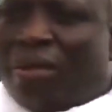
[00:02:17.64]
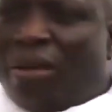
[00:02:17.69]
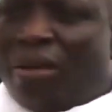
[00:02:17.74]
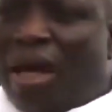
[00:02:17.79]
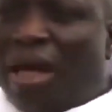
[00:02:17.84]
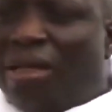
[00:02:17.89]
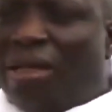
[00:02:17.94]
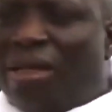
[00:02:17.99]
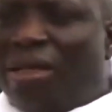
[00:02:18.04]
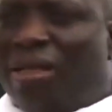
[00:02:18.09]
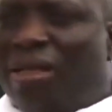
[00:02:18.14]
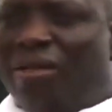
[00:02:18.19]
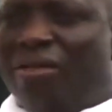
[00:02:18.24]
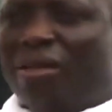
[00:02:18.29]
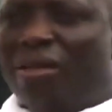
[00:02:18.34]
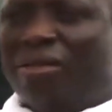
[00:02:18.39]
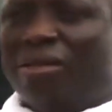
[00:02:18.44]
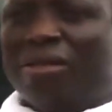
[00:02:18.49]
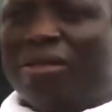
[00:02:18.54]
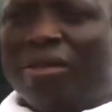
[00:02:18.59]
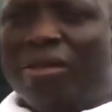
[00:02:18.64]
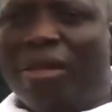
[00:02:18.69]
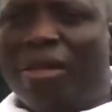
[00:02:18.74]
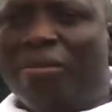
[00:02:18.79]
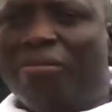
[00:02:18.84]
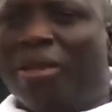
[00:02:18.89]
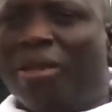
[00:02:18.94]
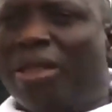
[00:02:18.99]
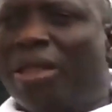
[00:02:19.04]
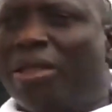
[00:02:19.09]
I didn't introduce the
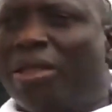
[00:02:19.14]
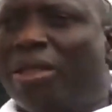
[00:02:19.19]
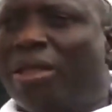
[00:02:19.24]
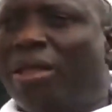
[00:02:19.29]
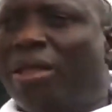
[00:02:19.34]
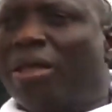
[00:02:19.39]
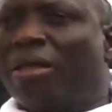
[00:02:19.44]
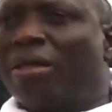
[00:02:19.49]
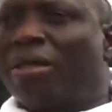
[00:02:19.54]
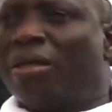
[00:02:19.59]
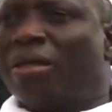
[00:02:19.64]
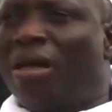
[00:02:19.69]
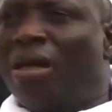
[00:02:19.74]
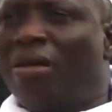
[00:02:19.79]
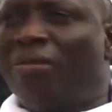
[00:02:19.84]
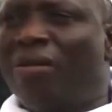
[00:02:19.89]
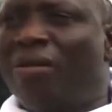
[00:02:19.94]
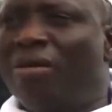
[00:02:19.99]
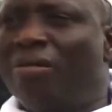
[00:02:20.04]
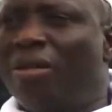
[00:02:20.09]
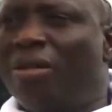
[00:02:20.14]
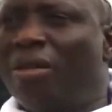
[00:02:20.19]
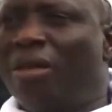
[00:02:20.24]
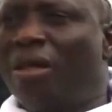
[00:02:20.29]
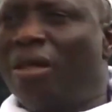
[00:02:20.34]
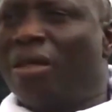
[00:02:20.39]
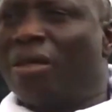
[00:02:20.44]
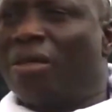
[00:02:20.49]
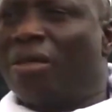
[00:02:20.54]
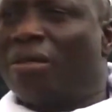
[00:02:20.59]
death penalty here. I found it
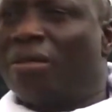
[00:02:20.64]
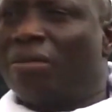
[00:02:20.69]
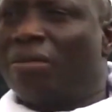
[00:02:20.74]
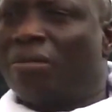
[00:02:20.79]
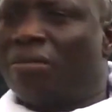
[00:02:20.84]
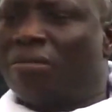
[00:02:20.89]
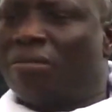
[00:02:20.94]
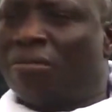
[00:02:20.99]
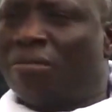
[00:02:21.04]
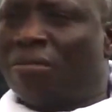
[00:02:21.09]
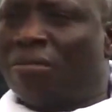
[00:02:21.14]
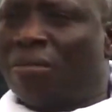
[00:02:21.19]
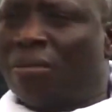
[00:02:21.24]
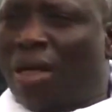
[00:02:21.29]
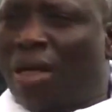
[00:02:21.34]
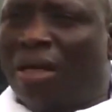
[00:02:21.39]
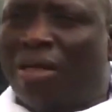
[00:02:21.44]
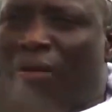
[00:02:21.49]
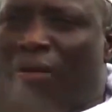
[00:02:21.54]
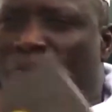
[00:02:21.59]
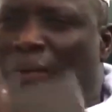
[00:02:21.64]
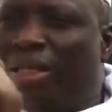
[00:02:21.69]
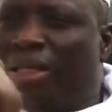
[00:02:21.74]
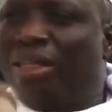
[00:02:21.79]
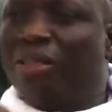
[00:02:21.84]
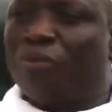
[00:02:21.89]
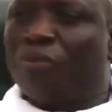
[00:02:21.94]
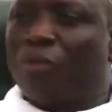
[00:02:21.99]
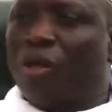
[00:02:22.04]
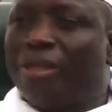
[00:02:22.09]
here. And the
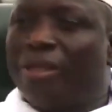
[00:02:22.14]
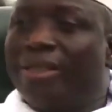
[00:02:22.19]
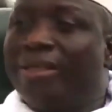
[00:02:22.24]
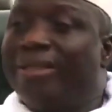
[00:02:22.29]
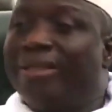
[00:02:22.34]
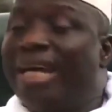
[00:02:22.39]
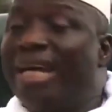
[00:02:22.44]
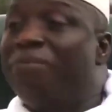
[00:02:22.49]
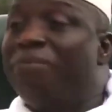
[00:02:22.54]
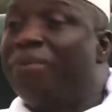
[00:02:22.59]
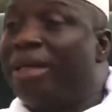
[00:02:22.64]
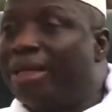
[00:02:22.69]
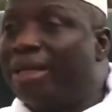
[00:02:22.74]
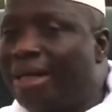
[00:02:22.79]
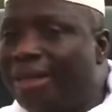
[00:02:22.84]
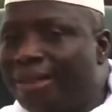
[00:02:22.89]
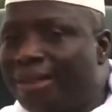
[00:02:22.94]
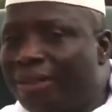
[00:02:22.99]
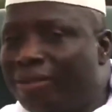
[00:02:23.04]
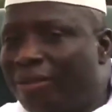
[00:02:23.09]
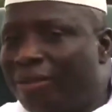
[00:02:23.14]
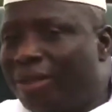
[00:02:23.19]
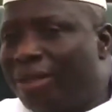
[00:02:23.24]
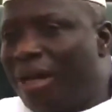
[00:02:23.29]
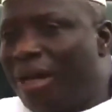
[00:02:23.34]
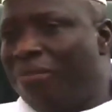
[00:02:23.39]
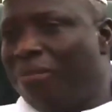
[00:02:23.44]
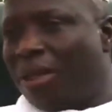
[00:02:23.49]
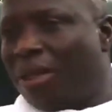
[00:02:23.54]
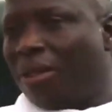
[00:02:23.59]
British brought the death penalty to the
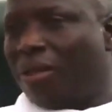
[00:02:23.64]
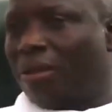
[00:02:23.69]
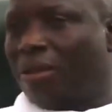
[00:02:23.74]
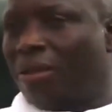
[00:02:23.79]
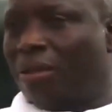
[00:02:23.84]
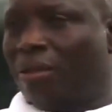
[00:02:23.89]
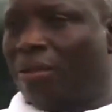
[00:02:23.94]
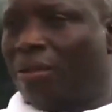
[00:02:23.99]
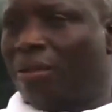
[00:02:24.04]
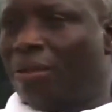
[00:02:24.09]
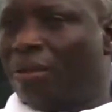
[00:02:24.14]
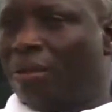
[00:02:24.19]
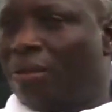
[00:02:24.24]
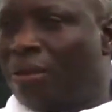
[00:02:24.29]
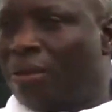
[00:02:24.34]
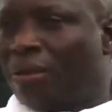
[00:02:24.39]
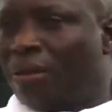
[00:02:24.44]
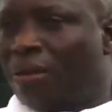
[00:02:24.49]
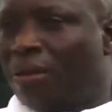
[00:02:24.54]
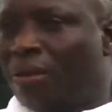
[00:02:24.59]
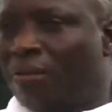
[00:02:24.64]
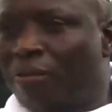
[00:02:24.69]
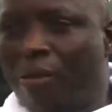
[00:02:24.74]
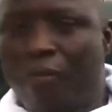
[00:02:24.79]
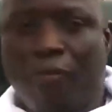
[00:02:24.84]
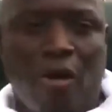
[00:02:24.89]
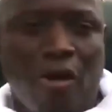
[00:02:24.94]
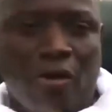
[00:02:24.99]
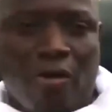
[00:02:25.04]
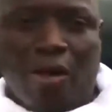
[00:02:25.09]
Gambia.
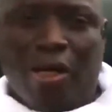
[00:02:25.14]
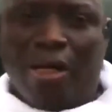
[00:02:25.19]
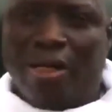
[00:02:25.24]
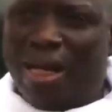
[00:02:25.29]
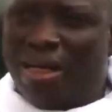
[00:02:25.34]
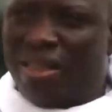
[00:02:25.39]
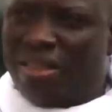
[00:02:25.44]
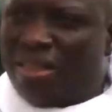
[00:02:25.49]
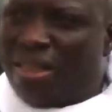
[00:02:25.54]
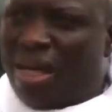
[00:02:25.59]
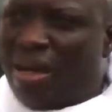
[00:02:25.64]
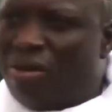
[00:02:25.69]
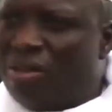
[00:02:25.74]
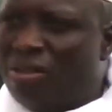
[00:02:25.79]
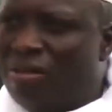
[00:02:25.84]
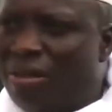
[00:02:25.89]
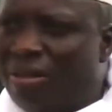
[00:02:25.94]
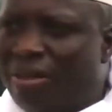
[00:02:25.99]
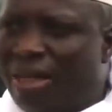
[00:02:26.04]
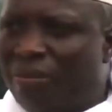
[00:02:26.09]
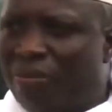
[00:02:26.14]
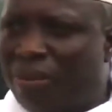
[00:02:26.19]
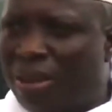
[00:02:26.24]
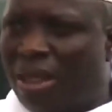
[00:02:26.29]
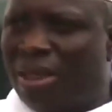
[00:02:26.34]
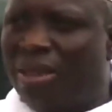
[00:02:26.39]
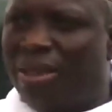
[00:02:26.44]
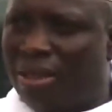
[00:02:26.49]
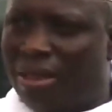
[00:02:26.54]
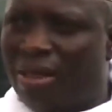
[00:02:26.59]
Before colonialism, there was no death
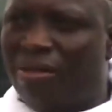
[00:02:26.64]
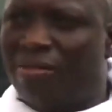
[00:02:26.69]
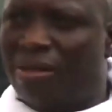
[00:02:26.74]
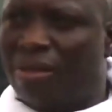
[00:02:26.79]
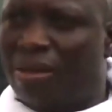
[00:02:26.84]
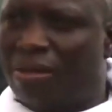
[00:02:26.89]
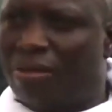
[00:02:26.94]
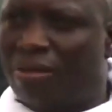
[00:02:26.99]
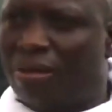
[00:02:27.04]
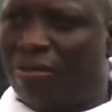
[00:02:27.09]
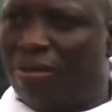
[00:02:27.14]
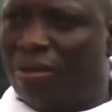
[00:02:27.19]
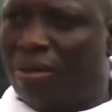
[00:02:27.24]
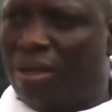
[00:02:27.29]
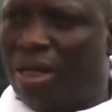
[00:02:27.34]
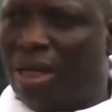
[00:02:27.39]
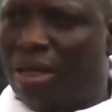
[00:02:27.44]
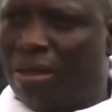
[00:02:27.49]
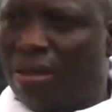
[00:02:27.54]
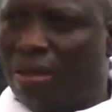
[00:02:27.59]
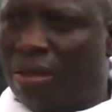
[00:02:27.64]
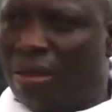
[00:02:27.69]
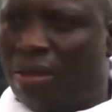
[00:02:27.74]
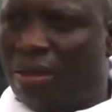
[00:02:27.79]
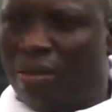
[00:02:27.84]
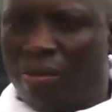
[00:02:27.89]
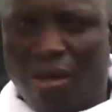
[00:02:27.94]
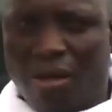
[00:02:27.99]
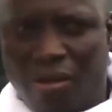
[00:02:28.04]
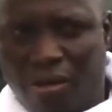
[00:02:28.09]
penalty in Africa. Don't you know that?
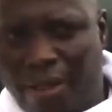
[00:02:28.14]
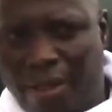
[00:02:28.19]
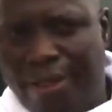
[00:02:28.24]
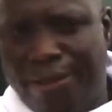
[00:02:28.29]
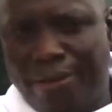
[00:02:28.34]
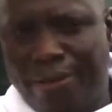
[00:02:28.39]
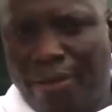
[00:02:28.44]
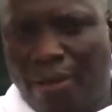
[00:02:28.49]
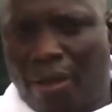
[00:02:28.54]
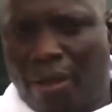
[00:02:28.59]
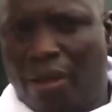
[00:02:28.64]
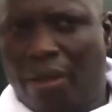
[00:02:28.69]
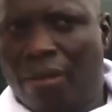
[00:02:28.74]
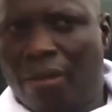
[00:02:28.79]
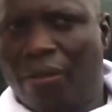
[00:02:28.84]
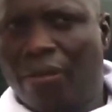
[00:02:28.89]
Go to history.